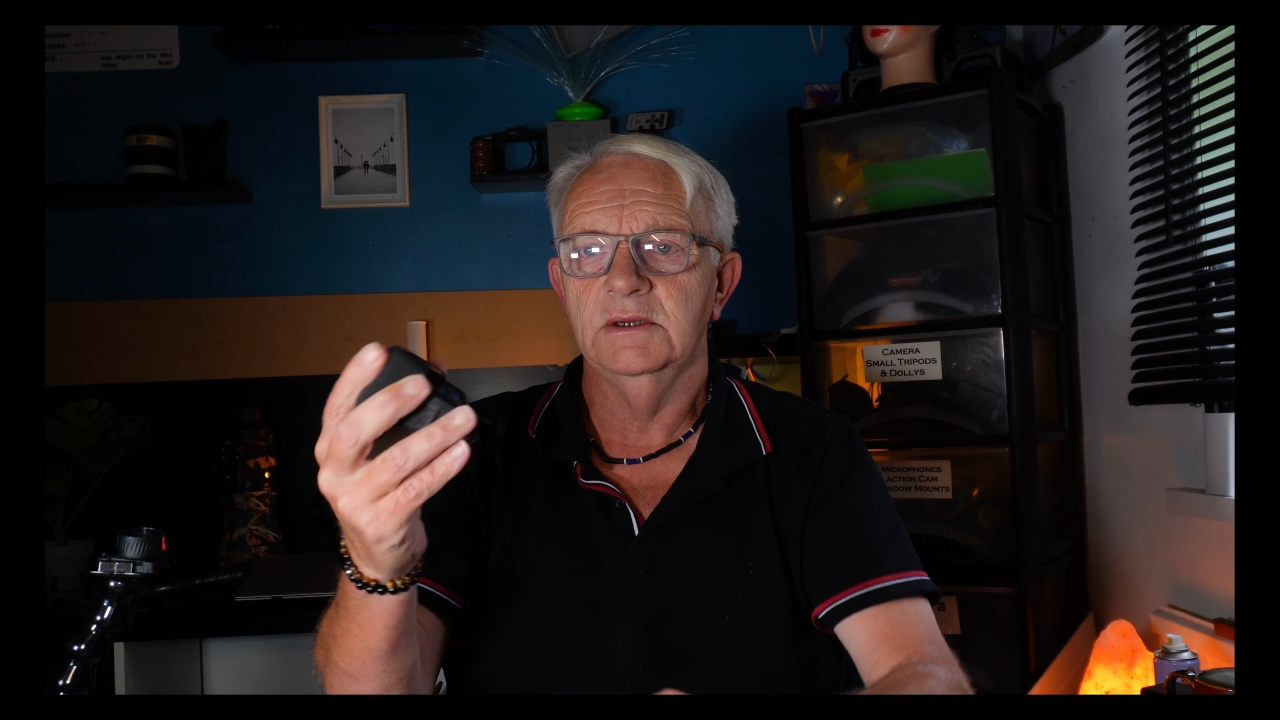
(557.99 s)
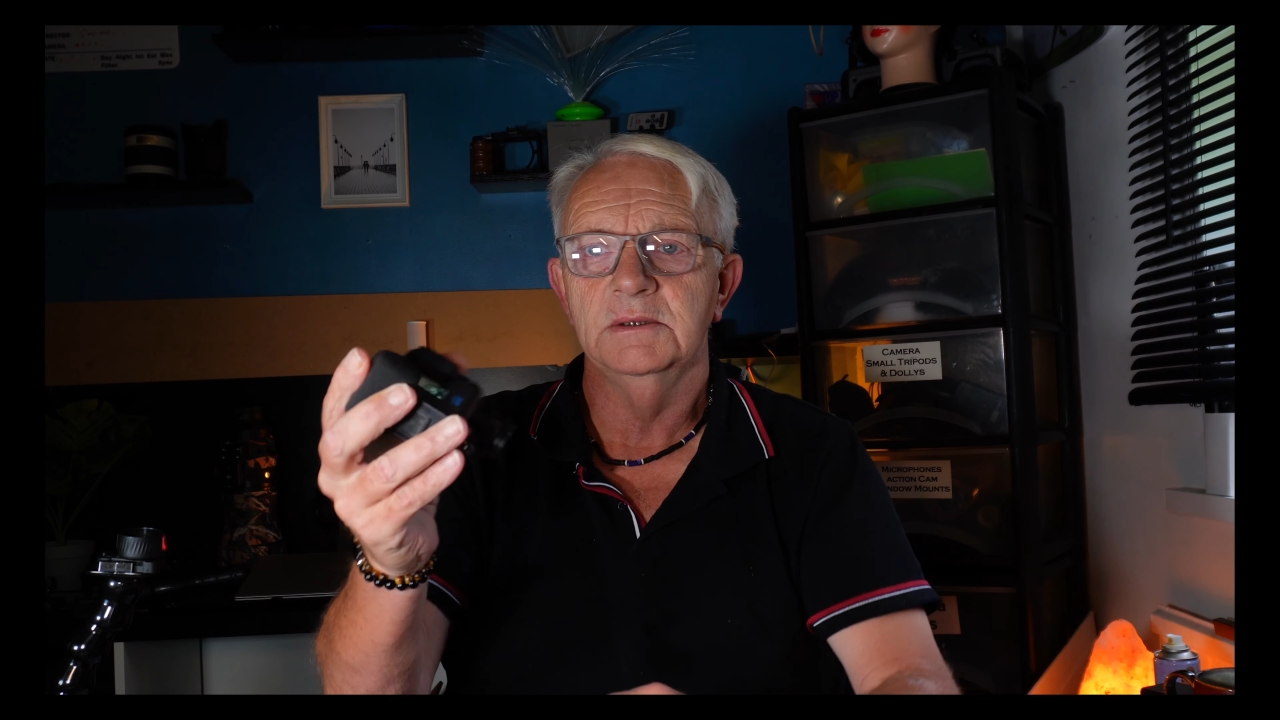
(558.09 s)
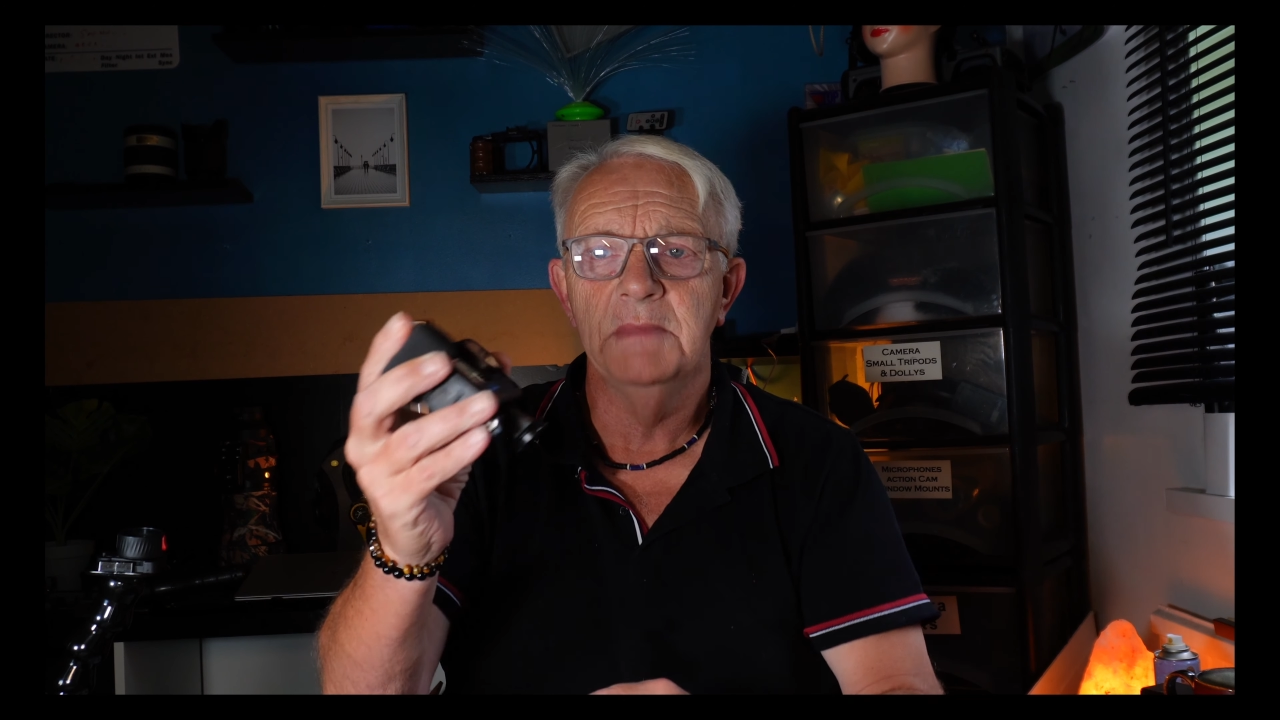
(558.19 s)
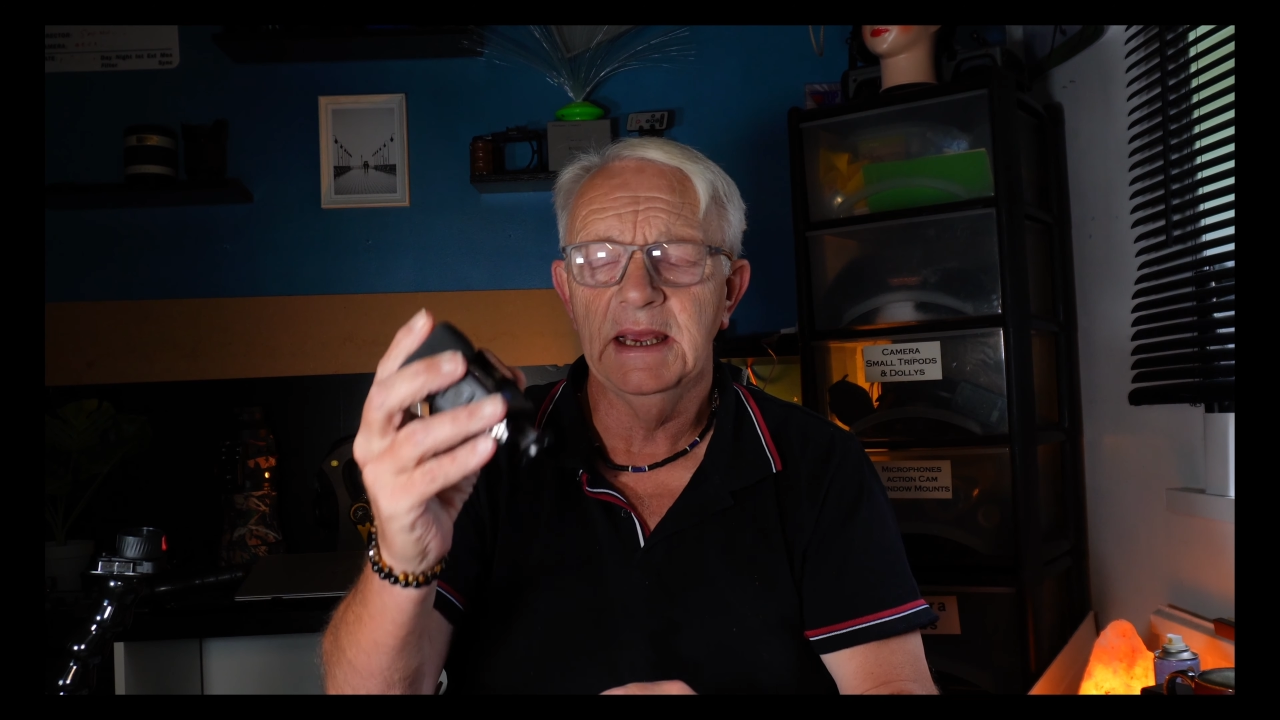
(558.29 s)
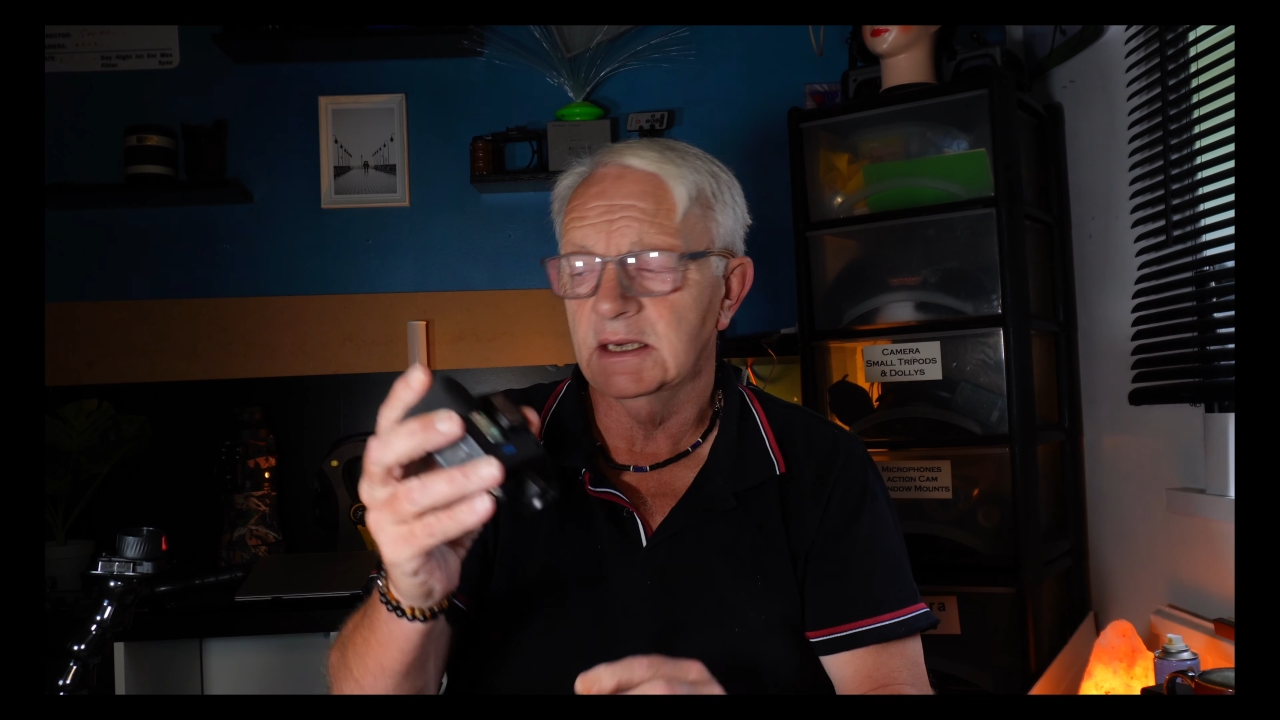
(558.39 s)
The
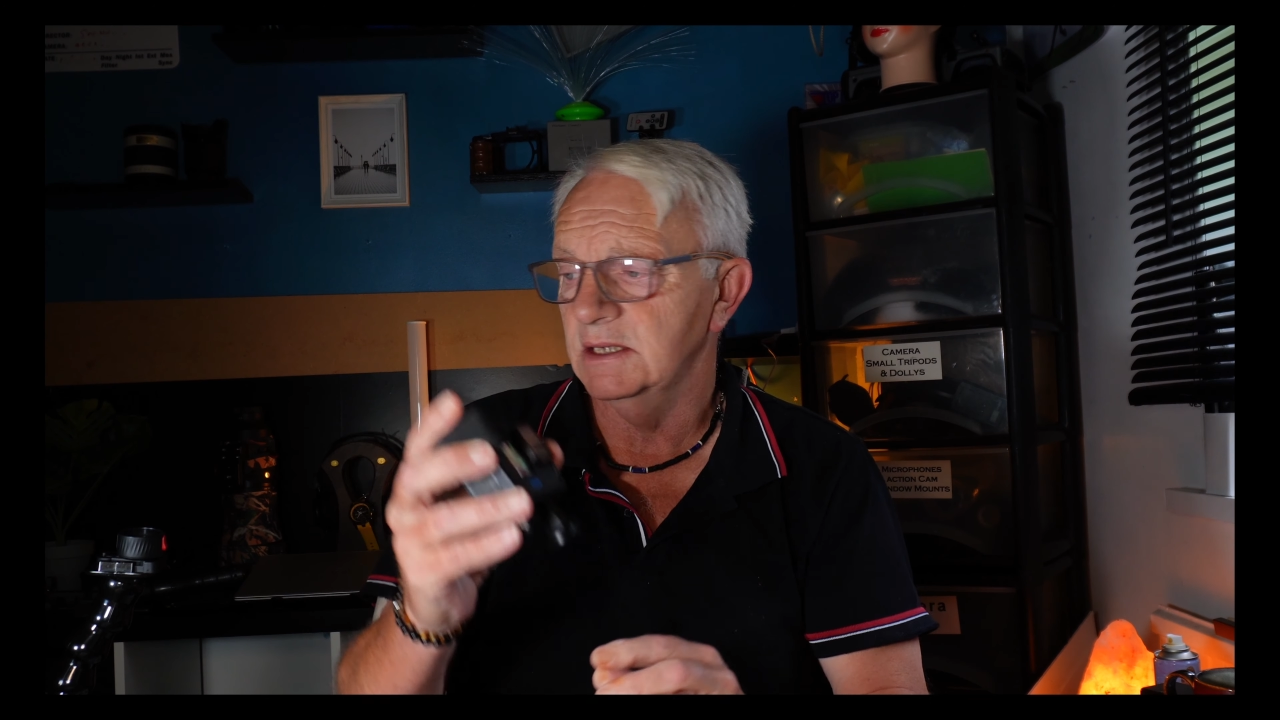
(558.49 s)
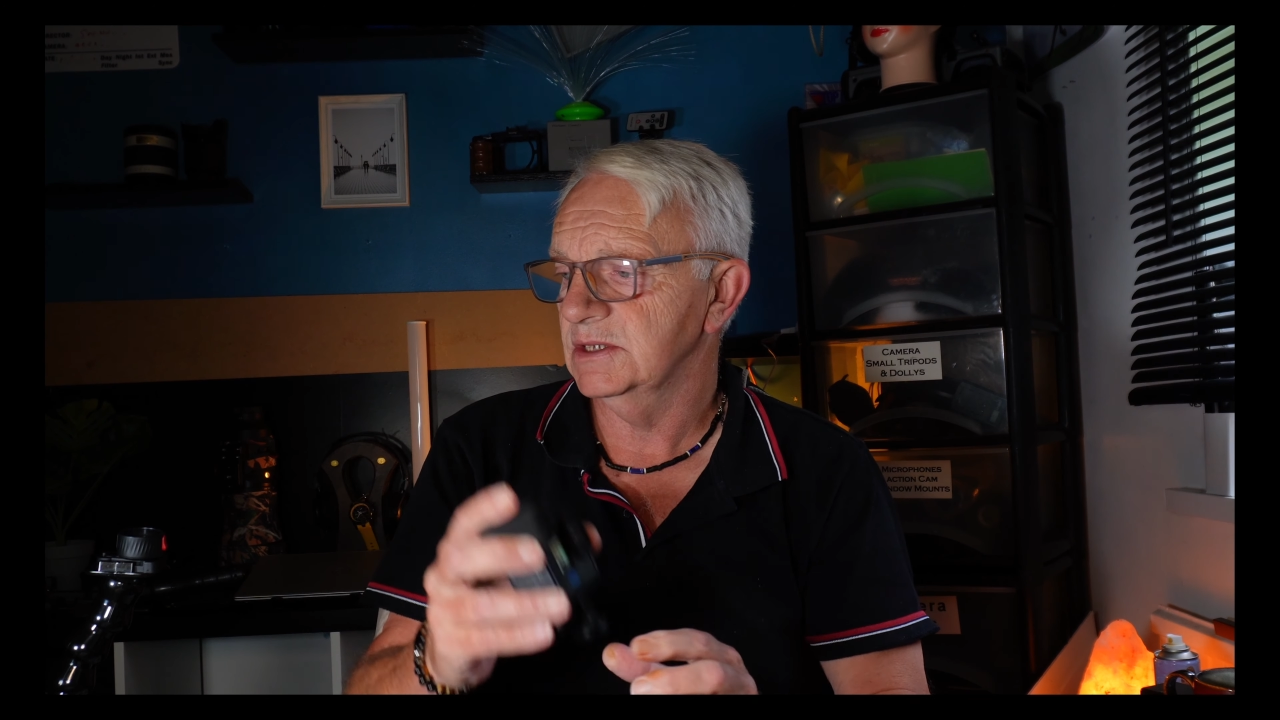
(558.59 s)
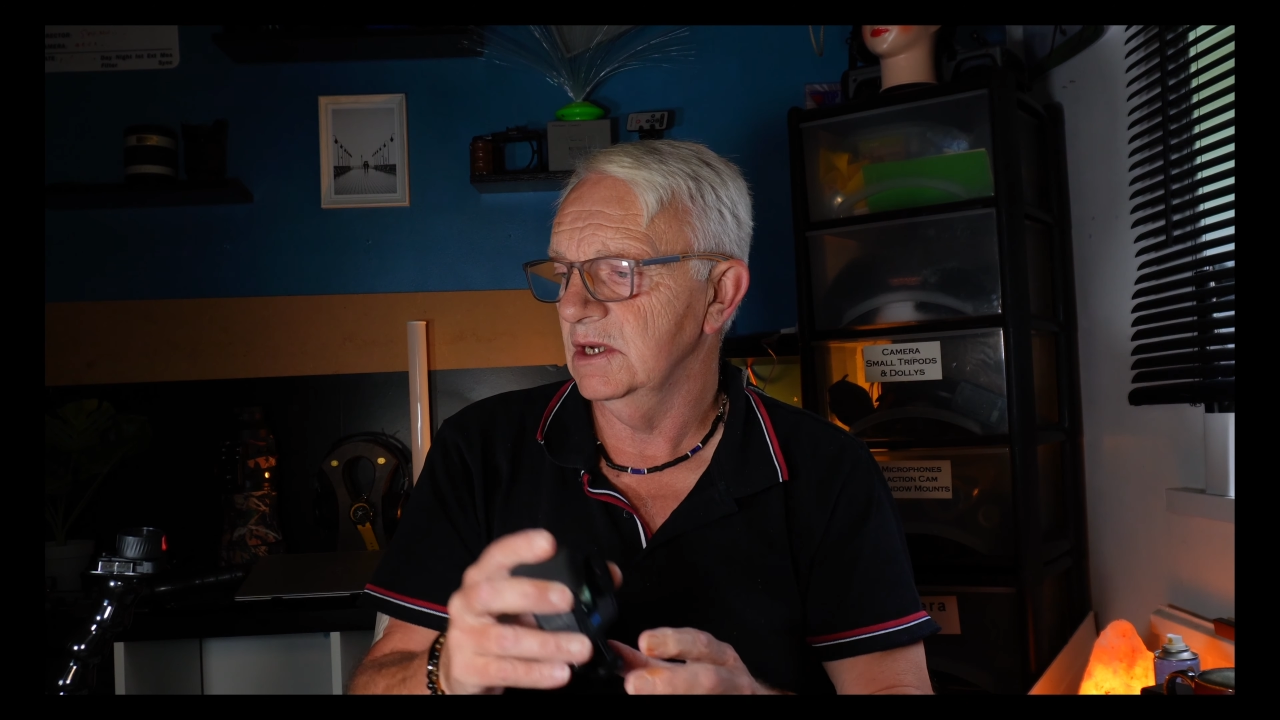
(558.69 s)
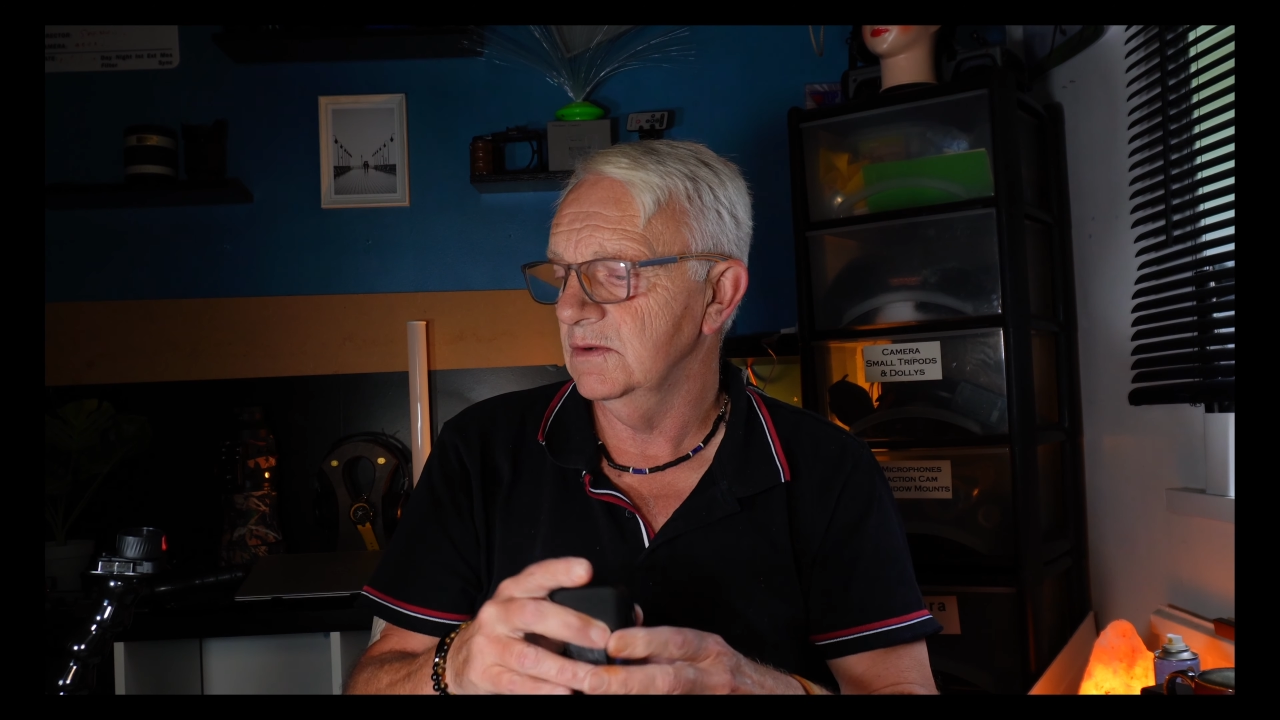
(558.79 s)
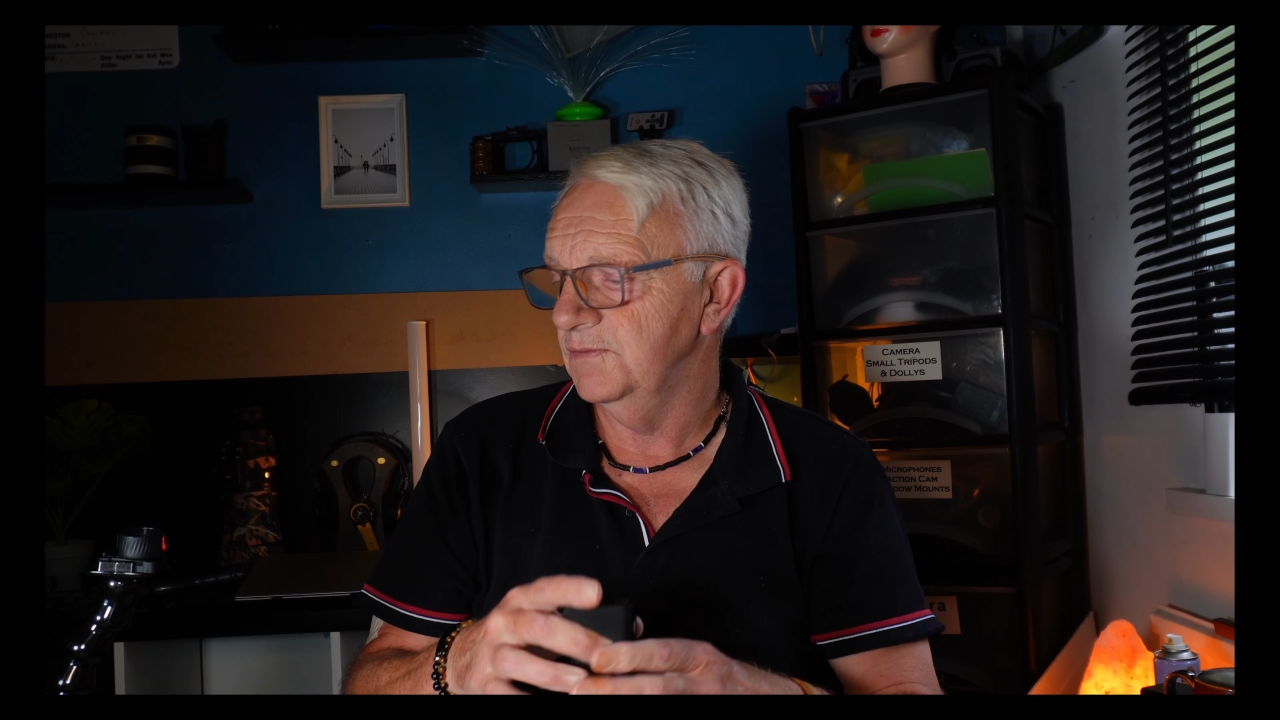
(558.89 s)
magnets are